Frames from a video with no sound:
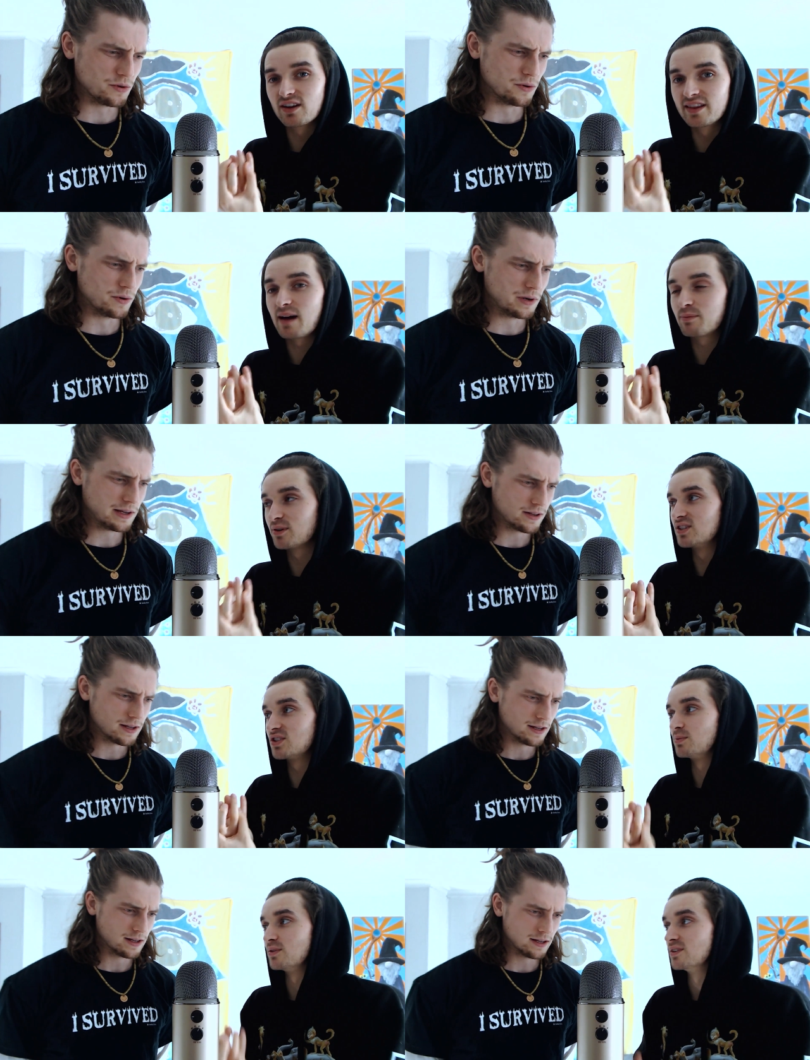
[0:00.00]
Speaker 1: on that
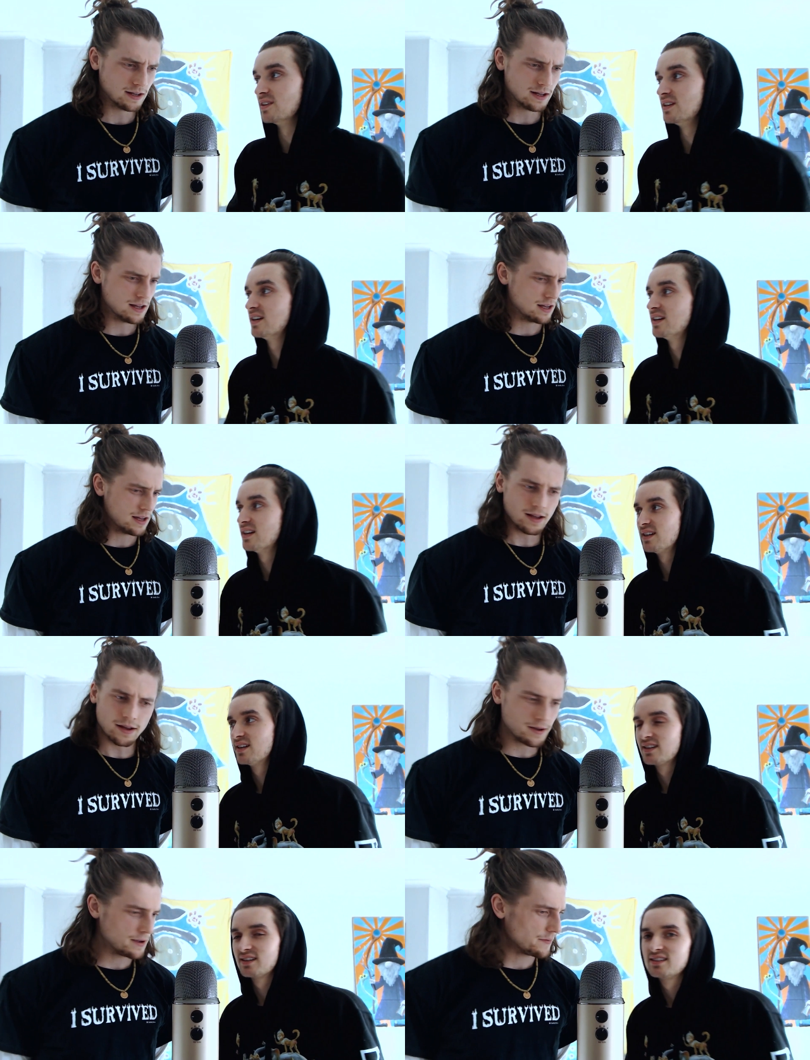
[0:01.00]
principle.
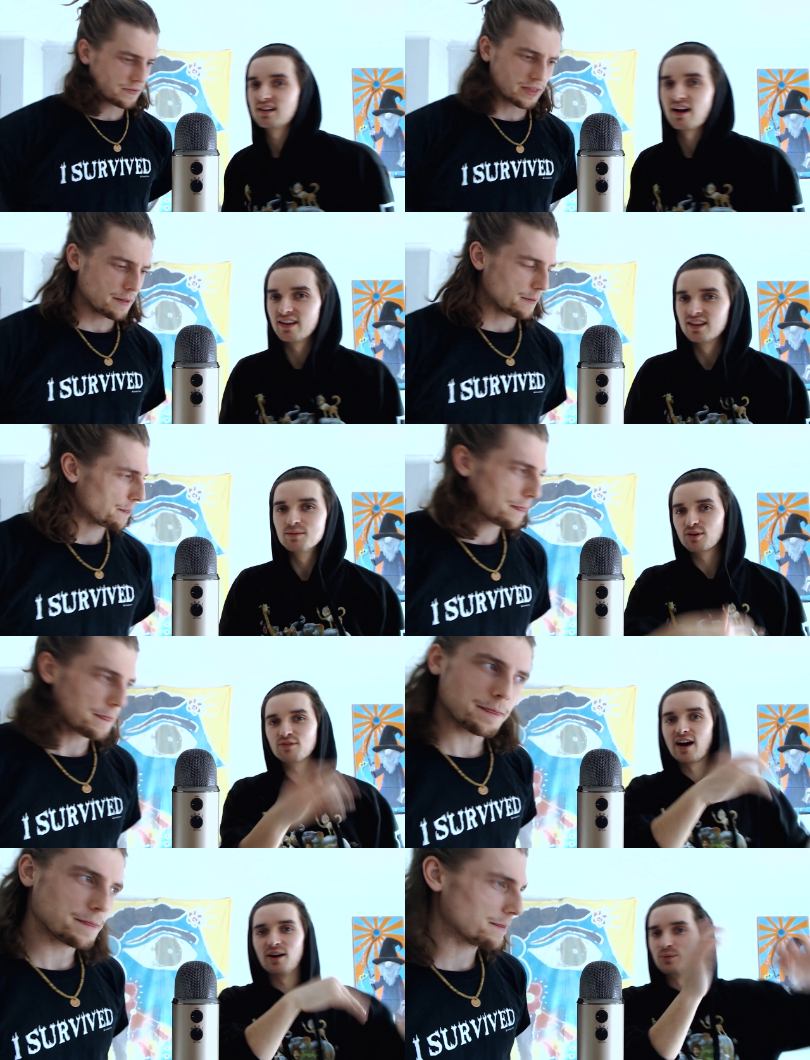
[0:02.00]
And then the
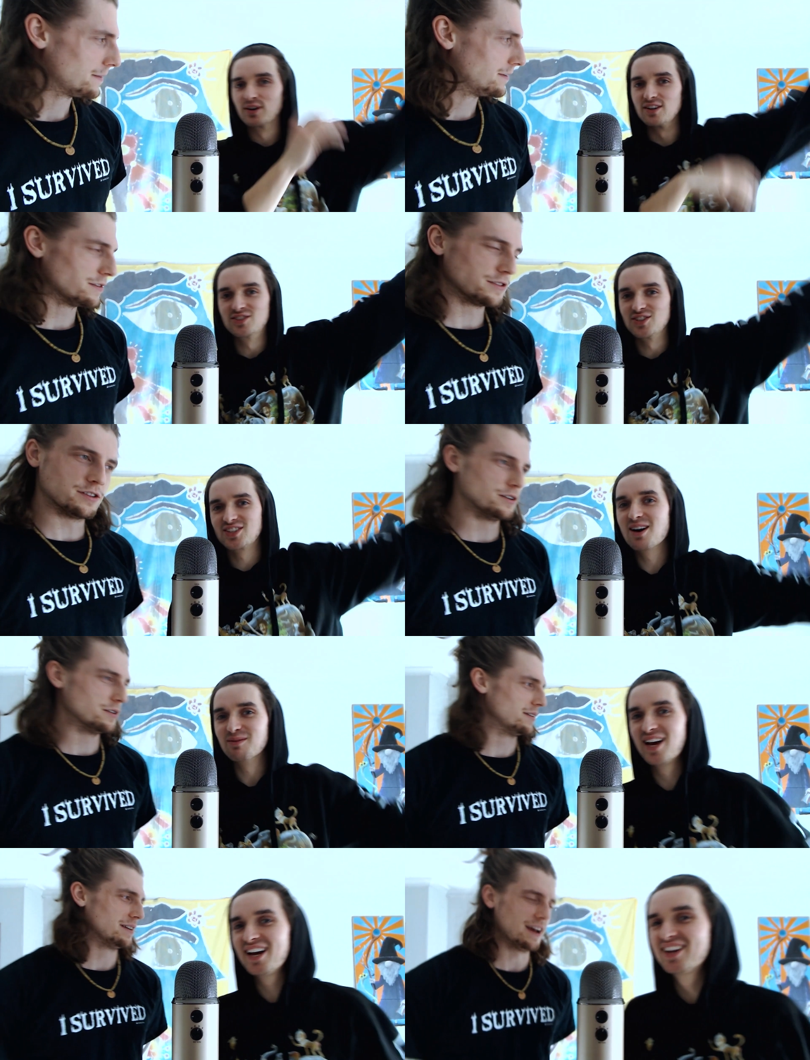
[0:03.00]
profound words just
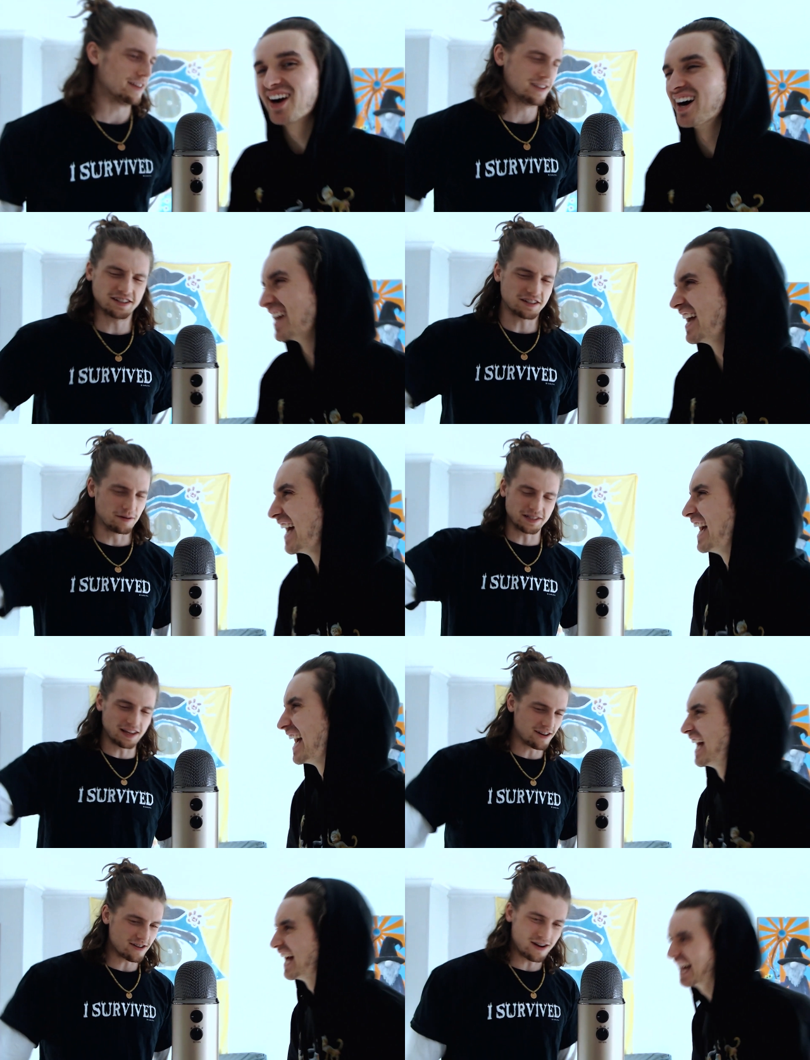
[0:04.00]
come later
Speaker 2: on. This comes
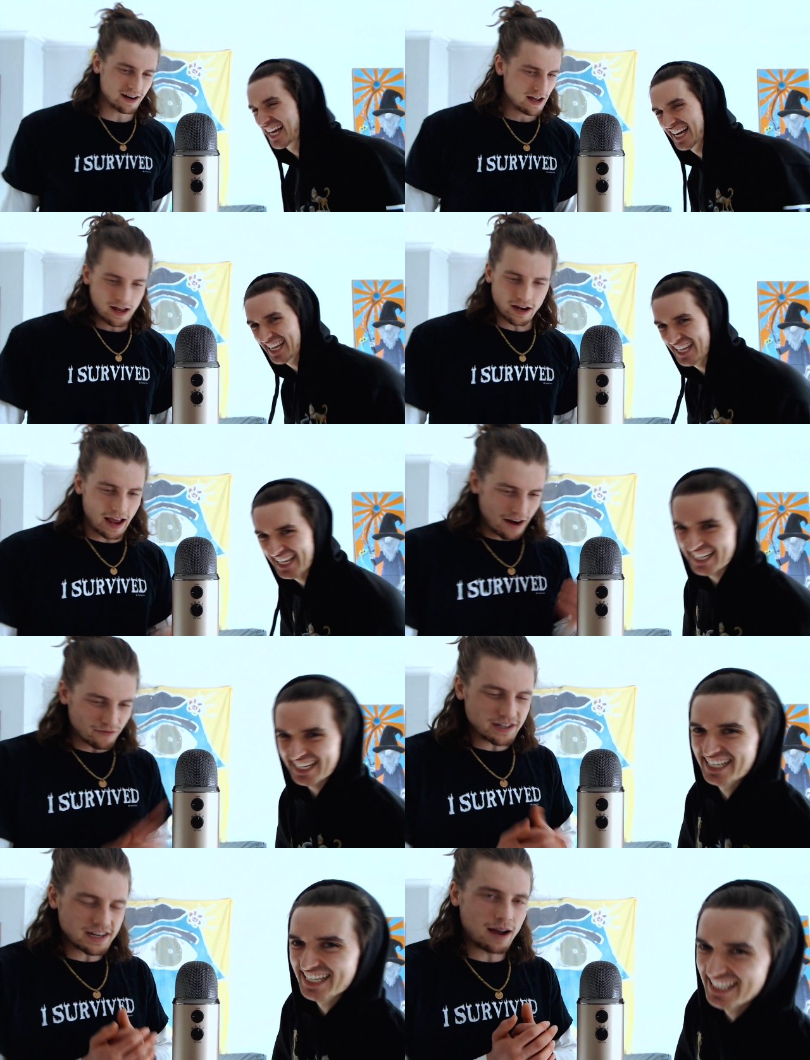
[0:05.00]
later on.
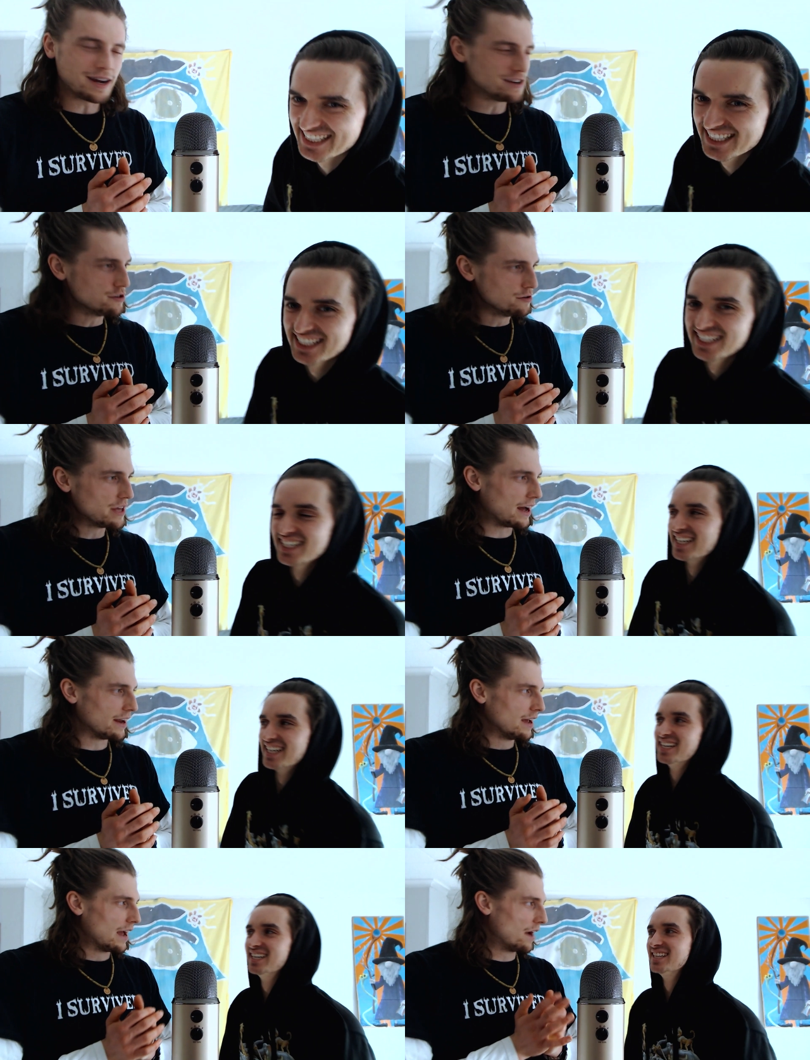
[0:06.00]
Every time I do that,
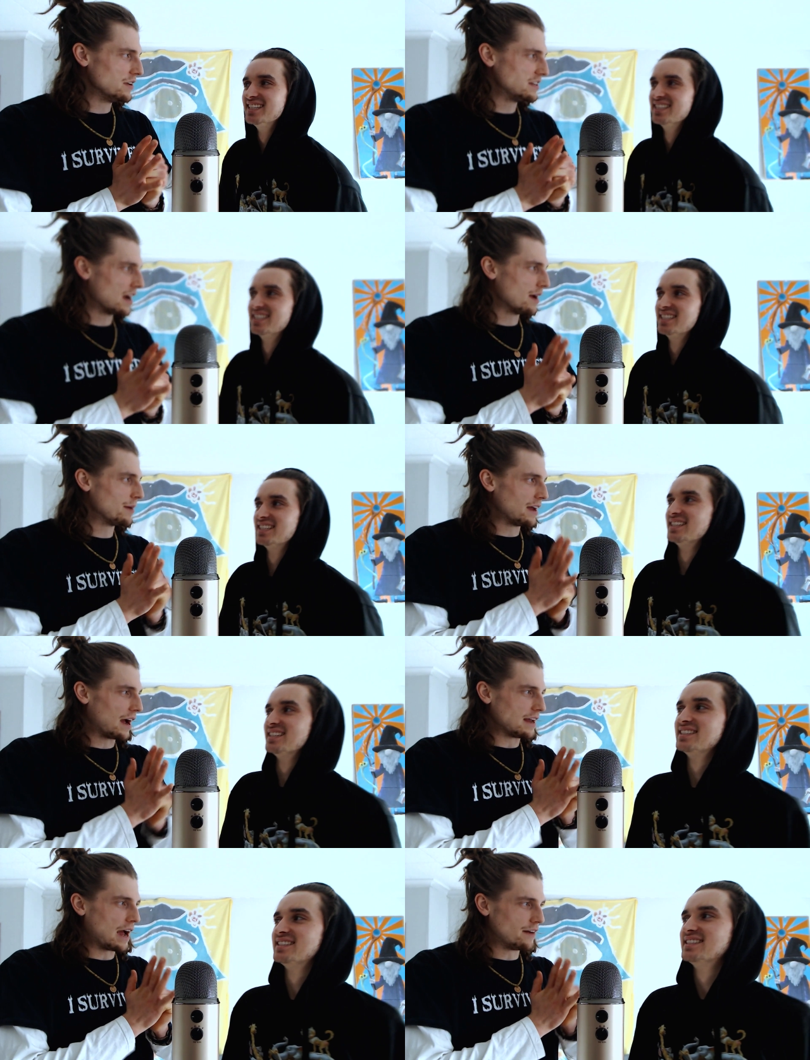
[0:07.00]
every time
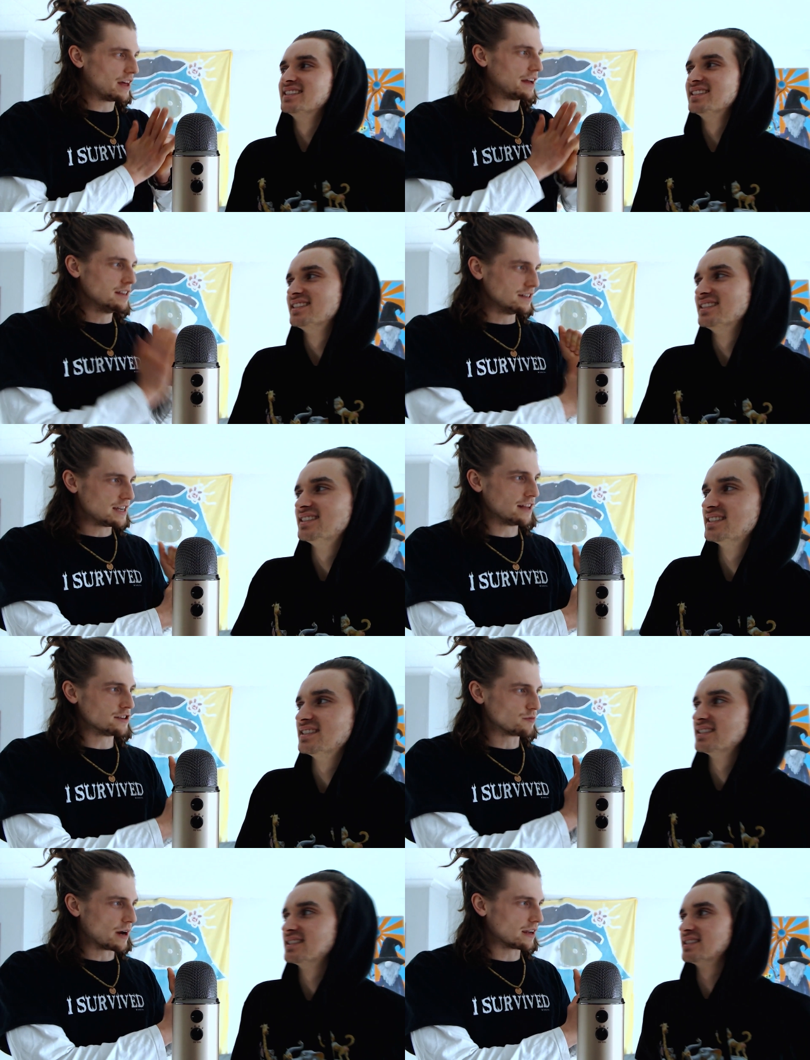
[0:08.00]
I have that
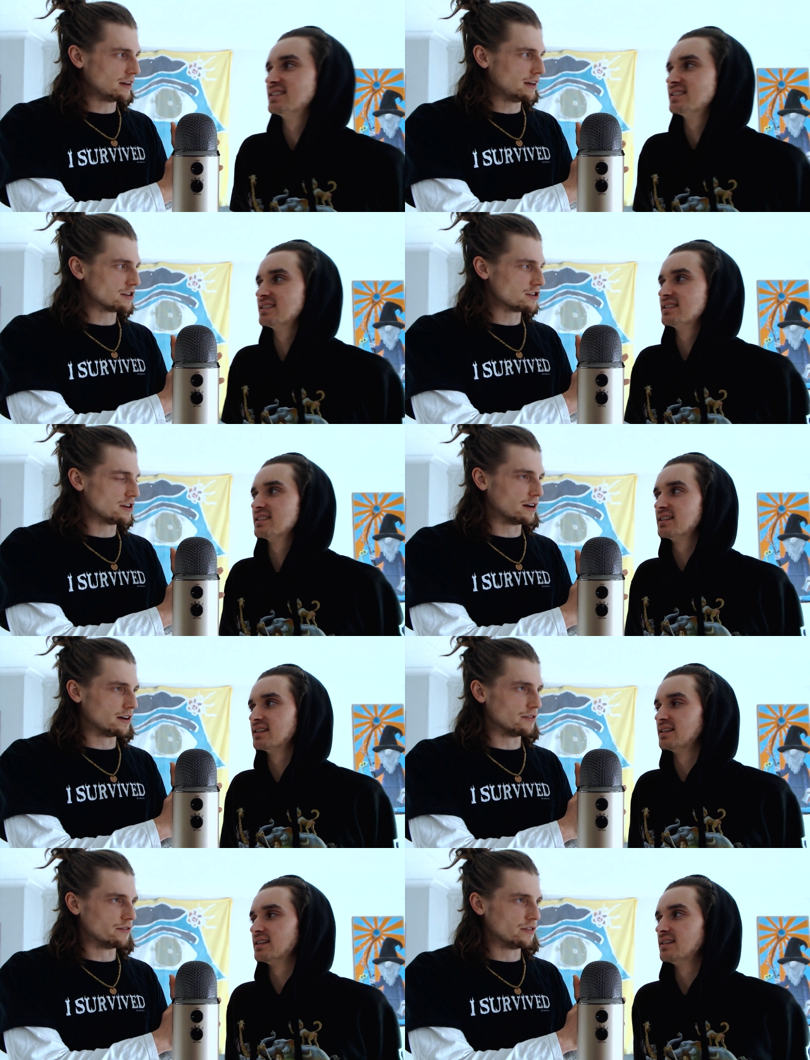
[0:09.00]
intense recognition
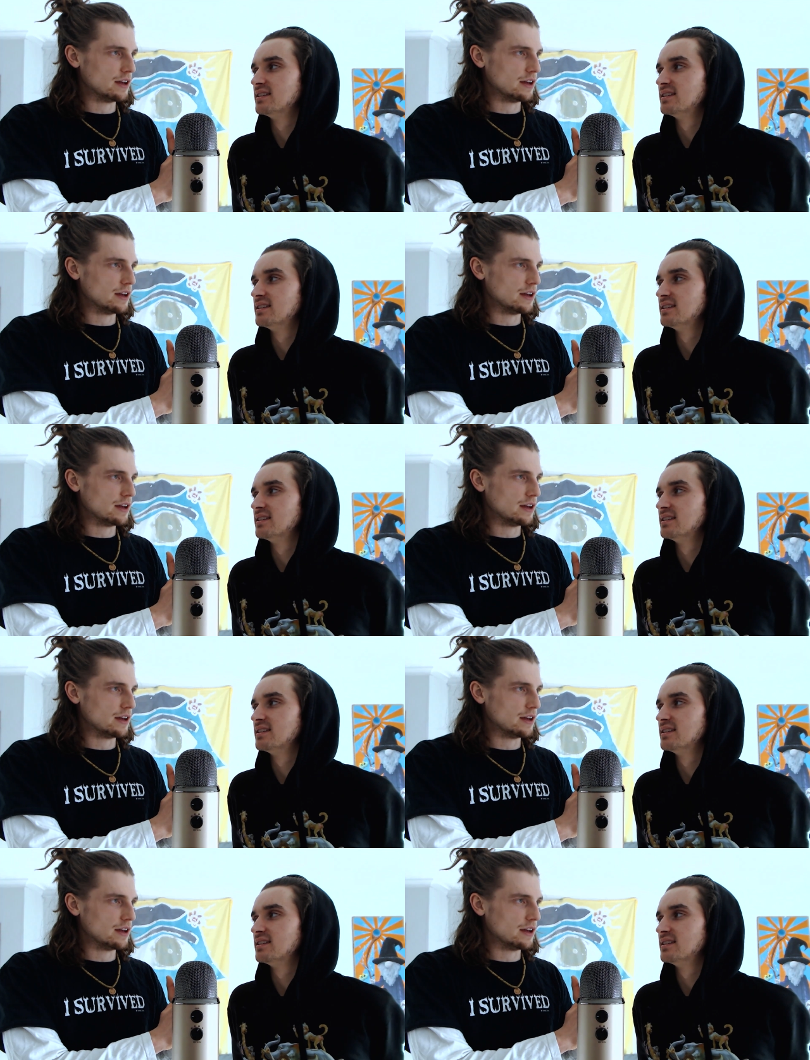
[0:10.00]
of